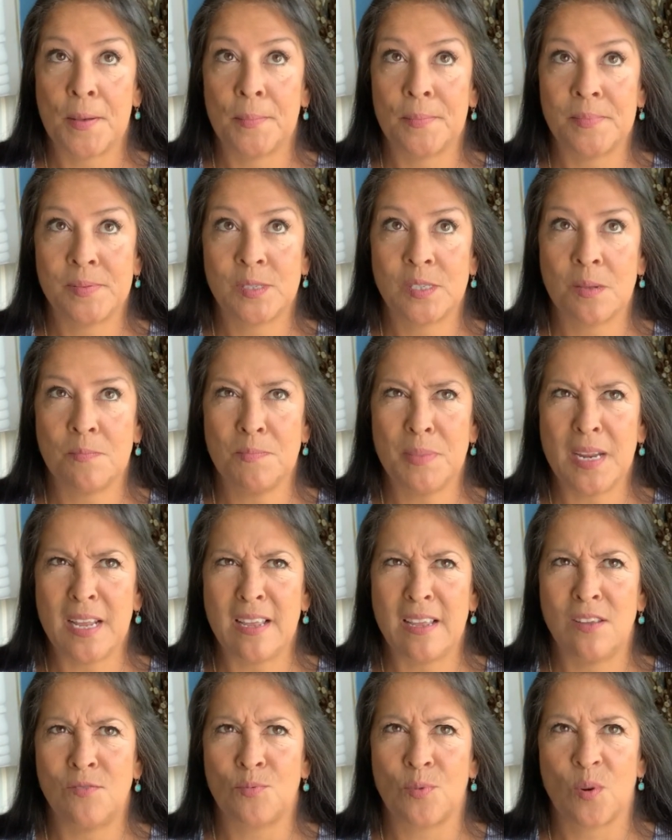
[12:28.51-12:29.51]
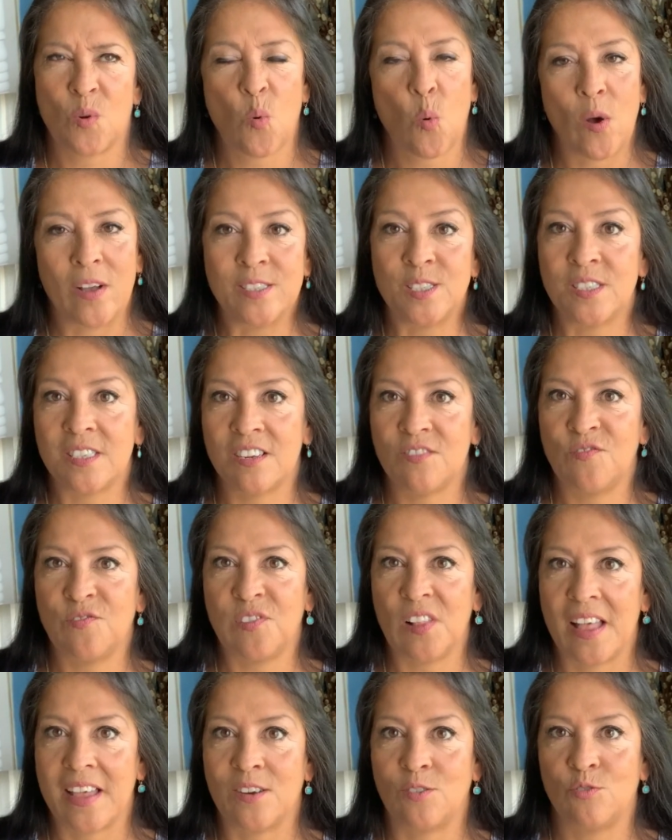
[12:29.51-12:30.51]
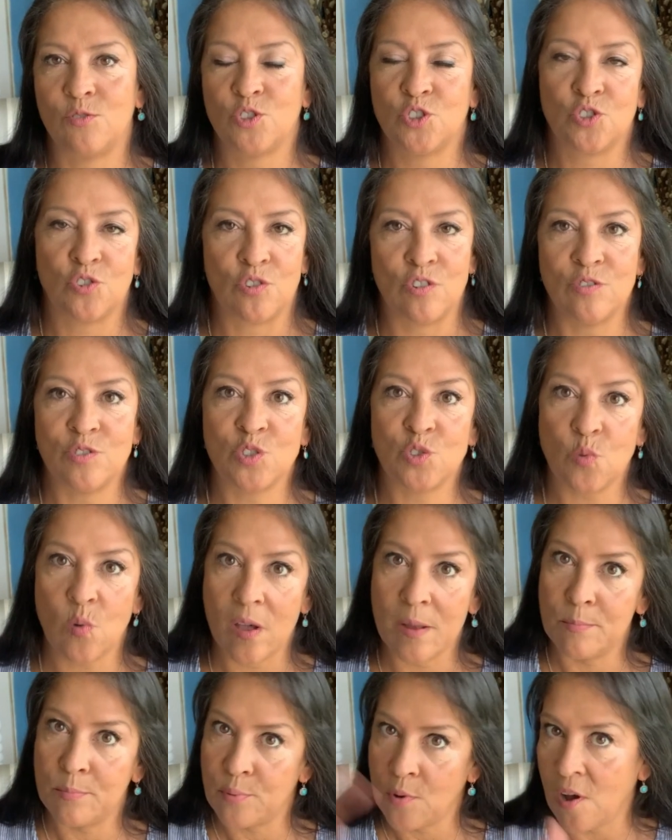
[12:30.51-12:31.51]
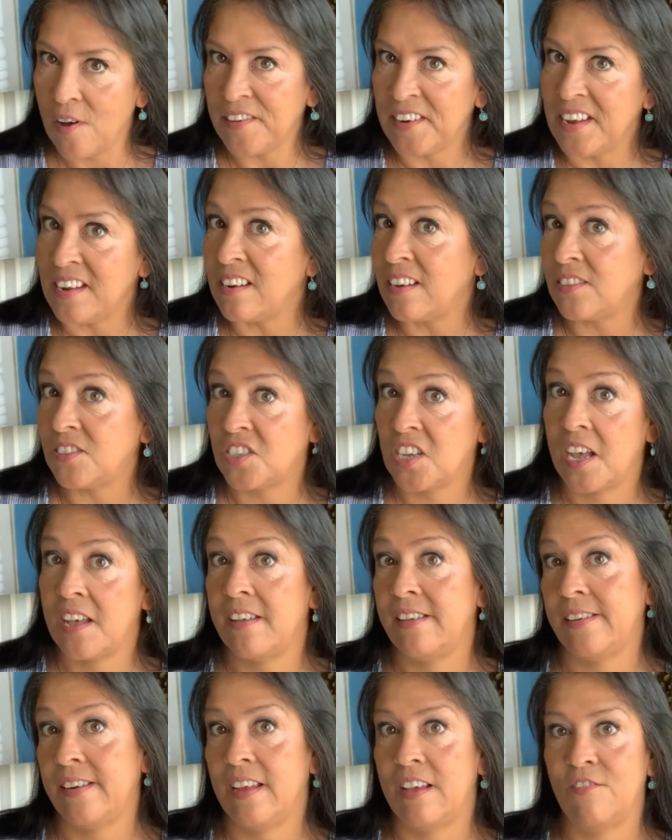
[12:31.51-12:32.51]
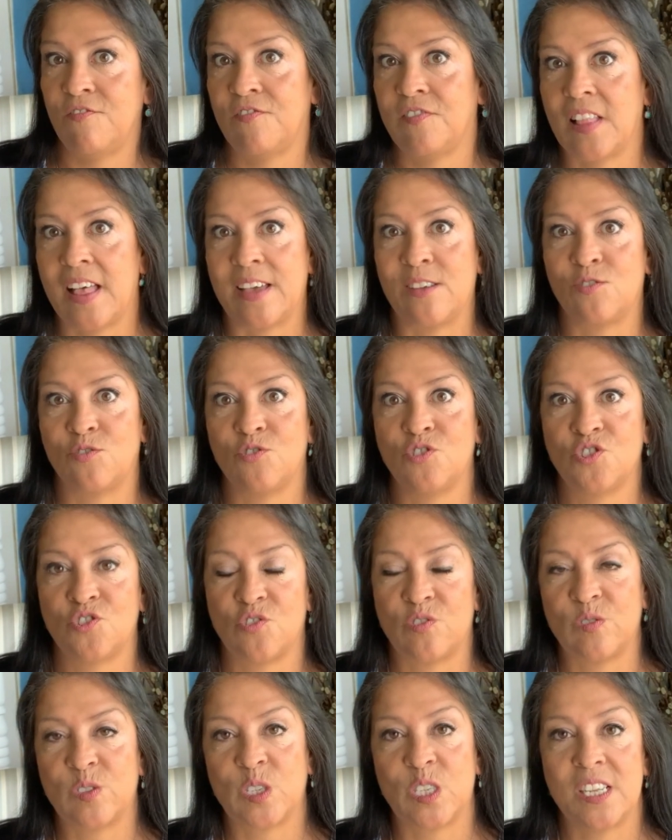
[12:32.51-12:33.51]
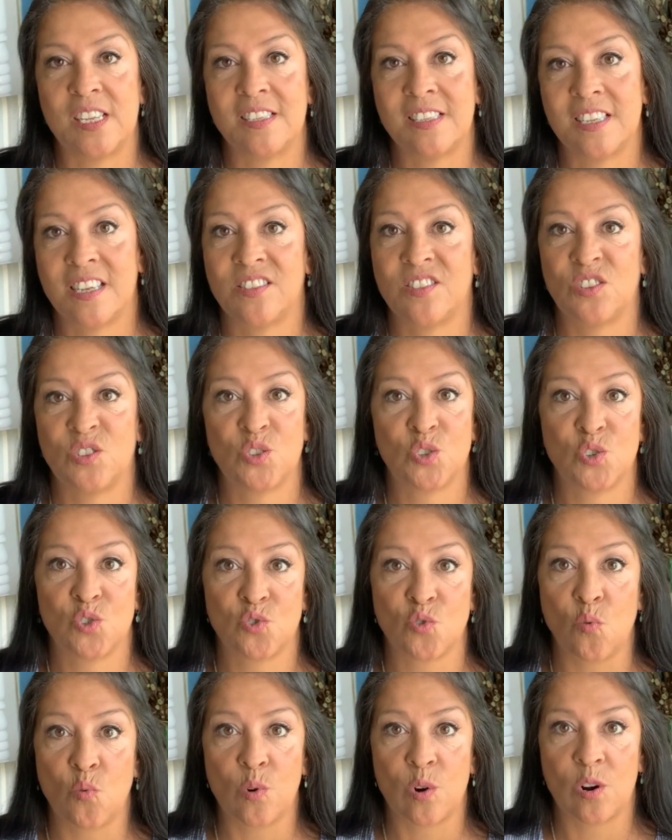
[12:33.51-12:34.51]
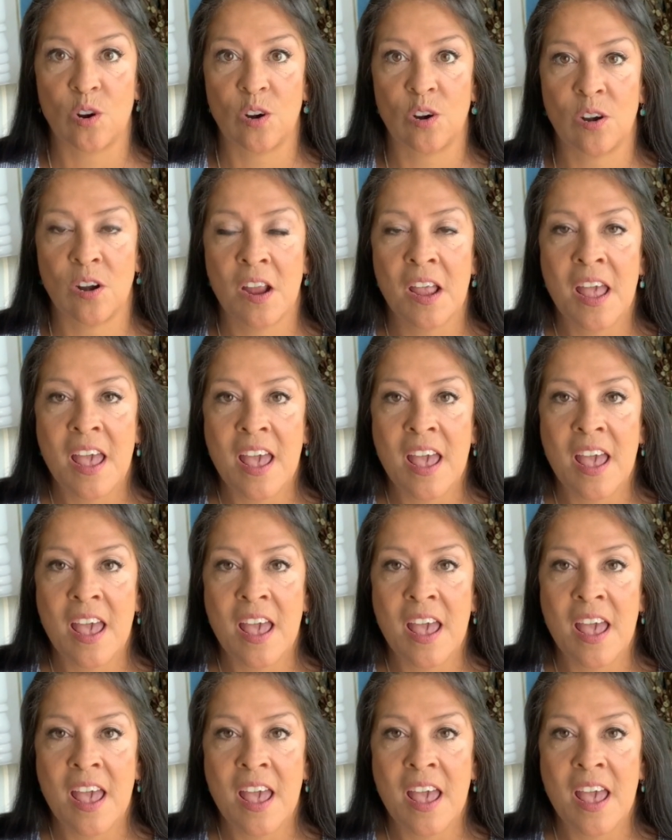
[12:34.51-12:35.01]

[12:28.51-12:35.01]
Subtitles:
somebody requested flannel shirts, so I brought in a ton of flannel shirts into the store,